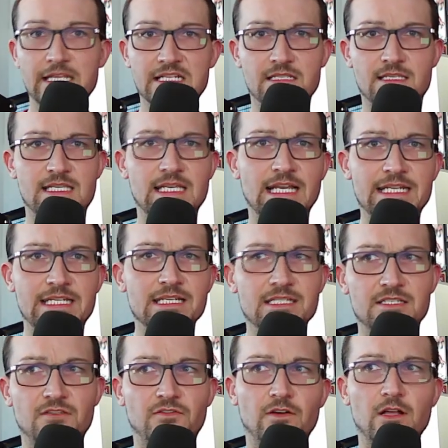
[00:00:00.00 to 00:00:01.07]
incite
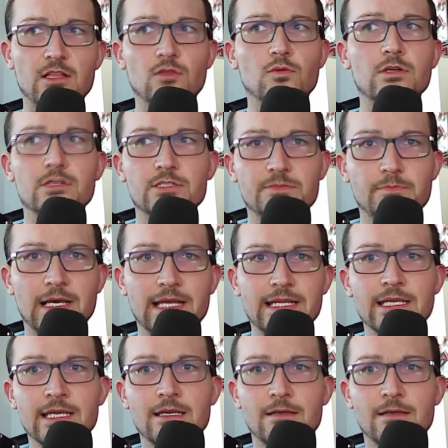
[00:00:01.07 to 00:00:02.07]
his followers by